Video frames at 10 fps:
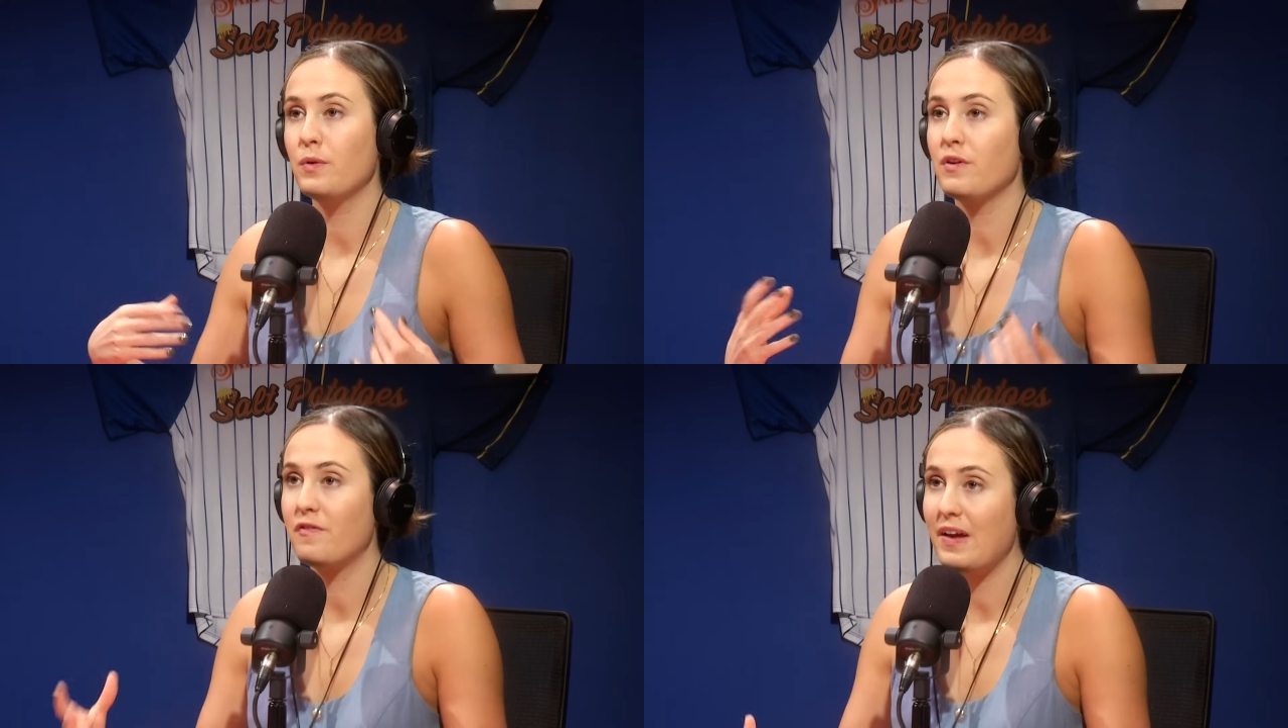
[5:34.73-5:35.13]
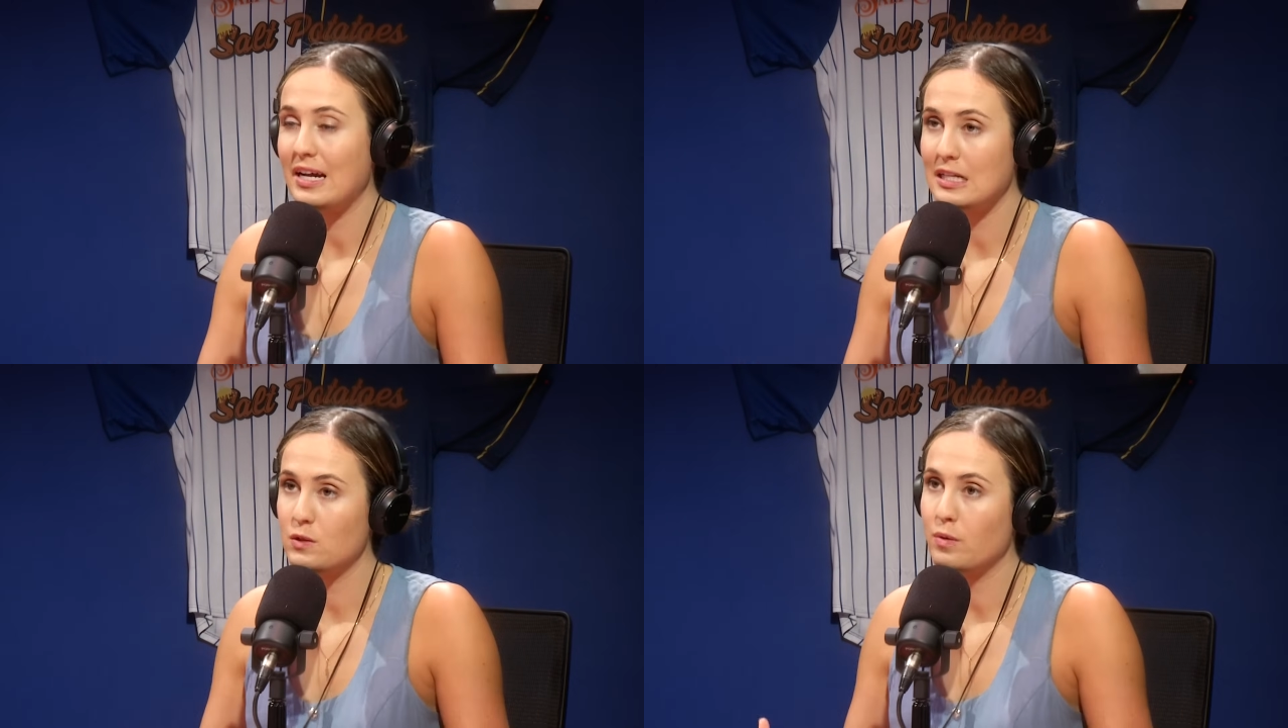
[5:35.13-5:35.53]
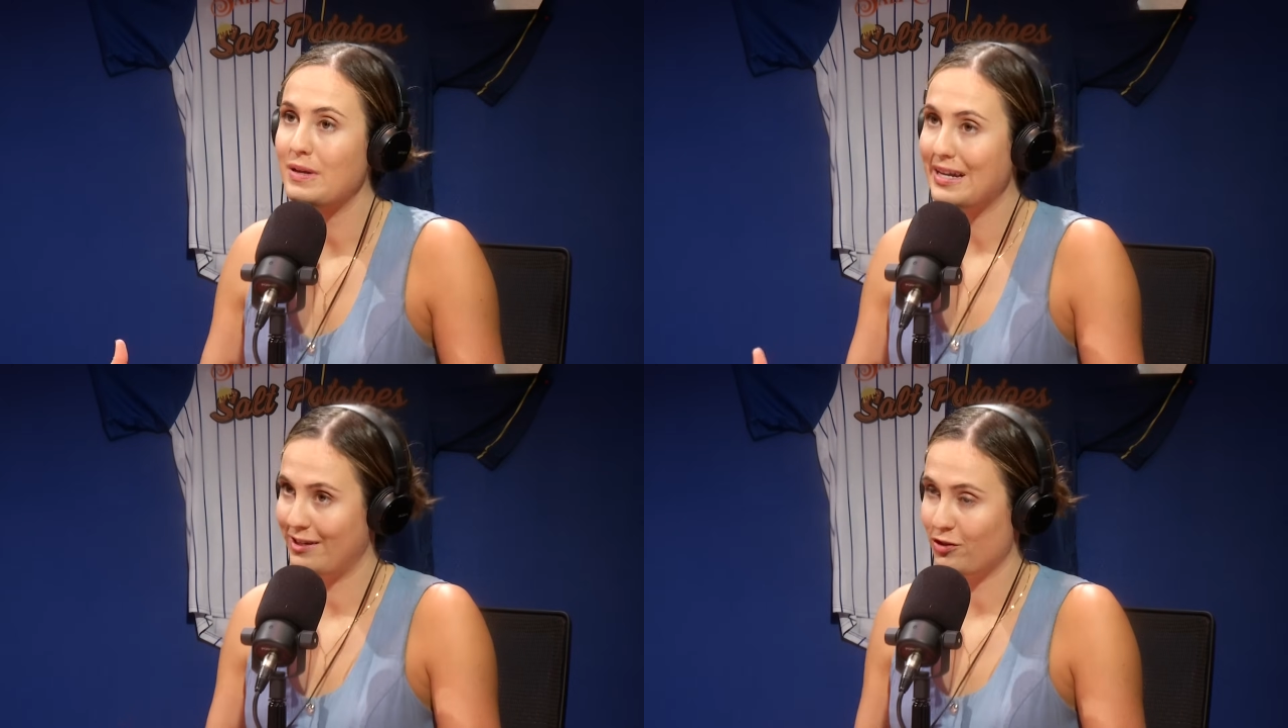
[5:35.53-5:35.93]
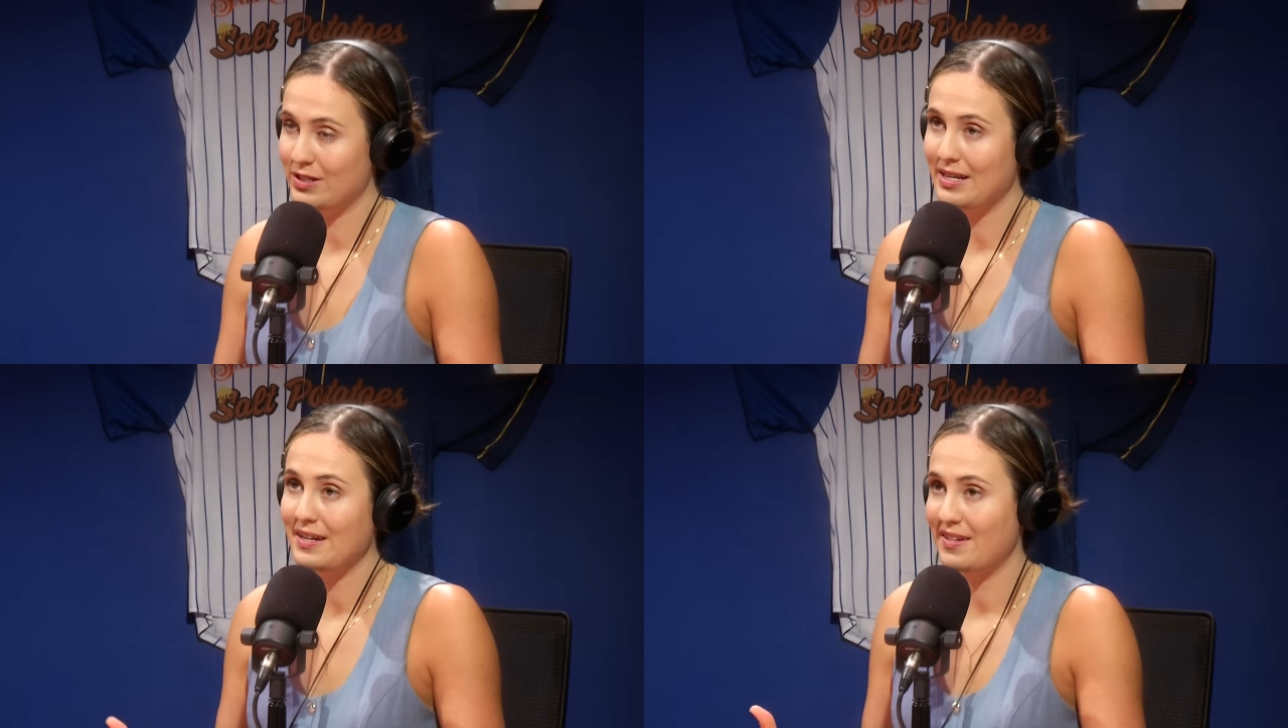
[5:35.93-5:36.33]
who the fans would be
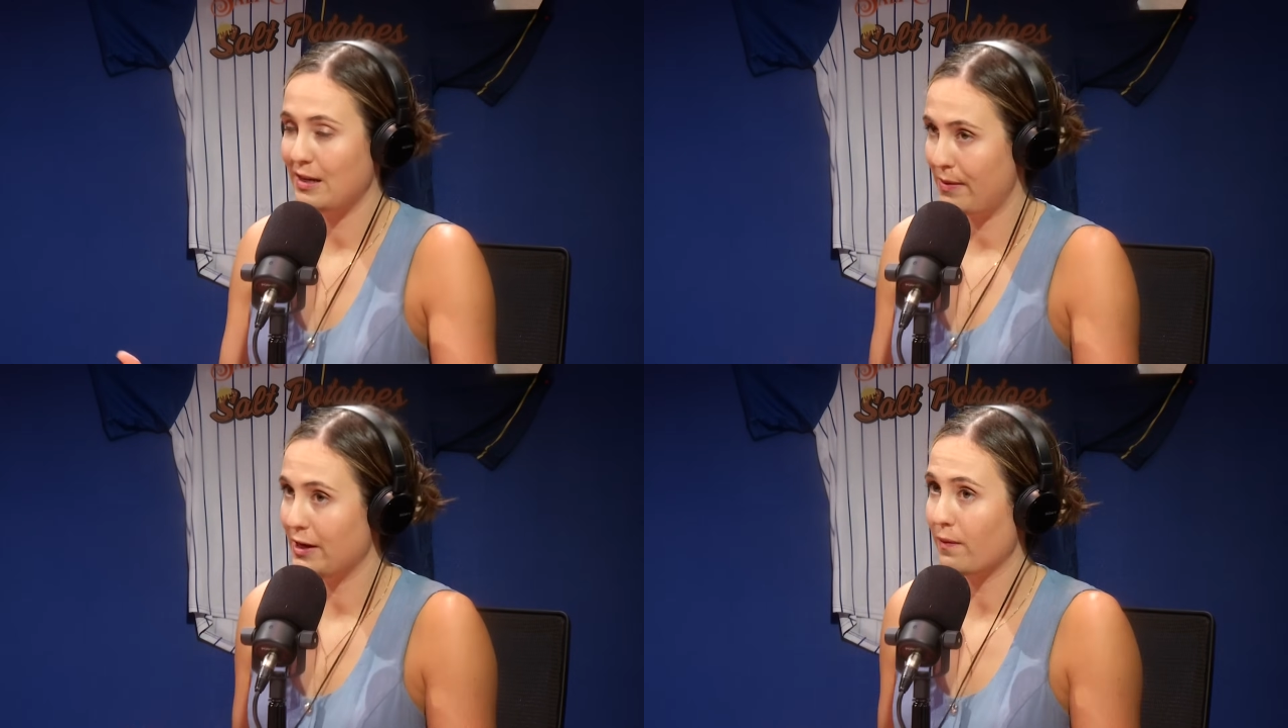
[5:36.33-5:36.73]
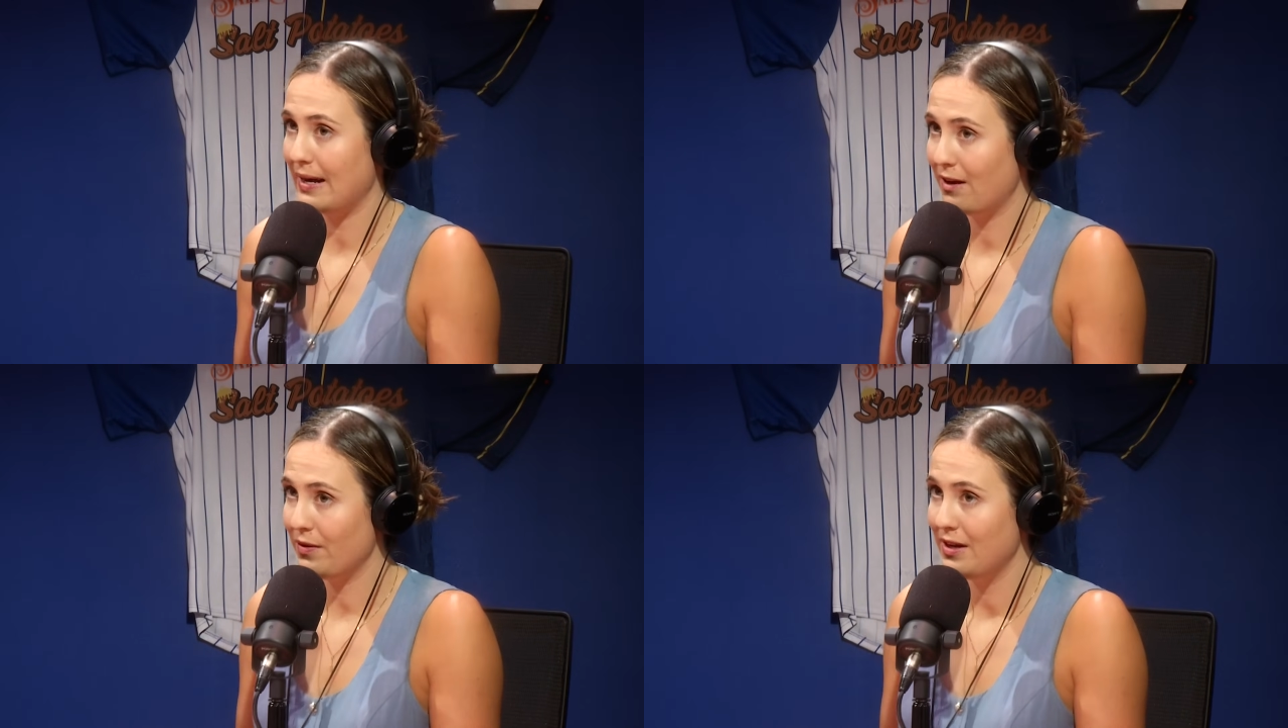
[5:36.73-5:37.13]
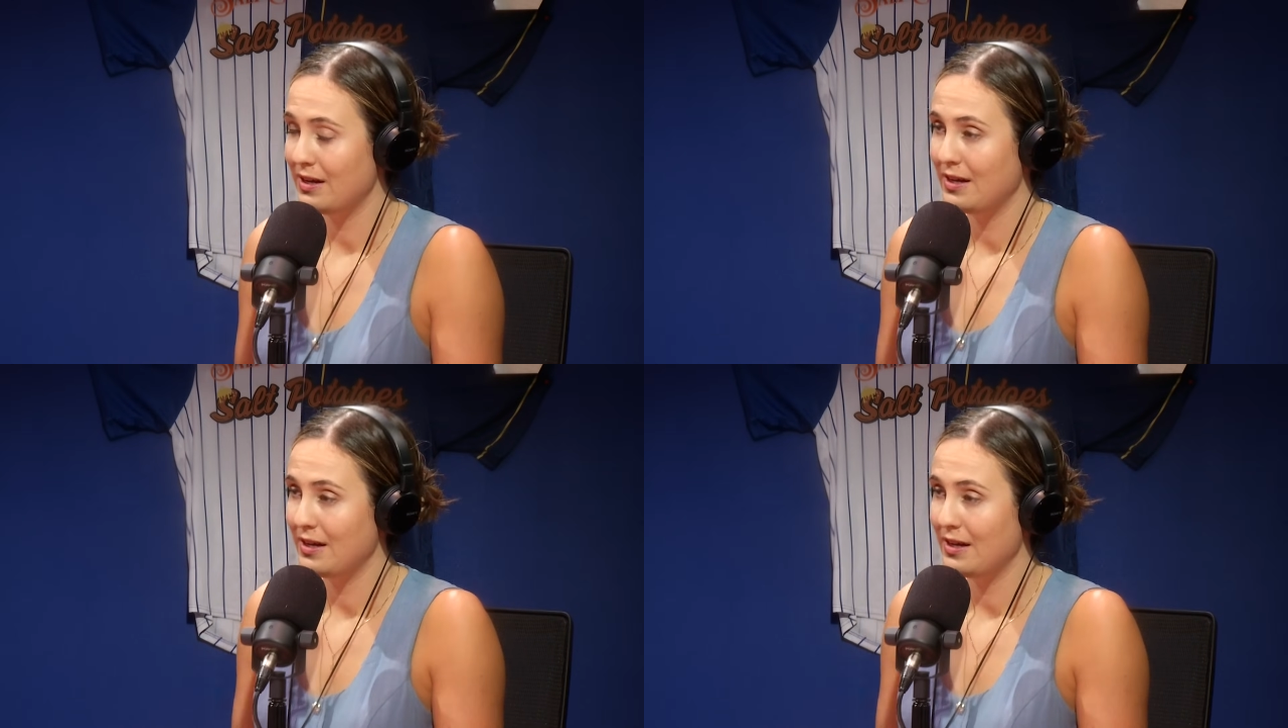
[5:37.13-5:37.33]
interested in keeping around,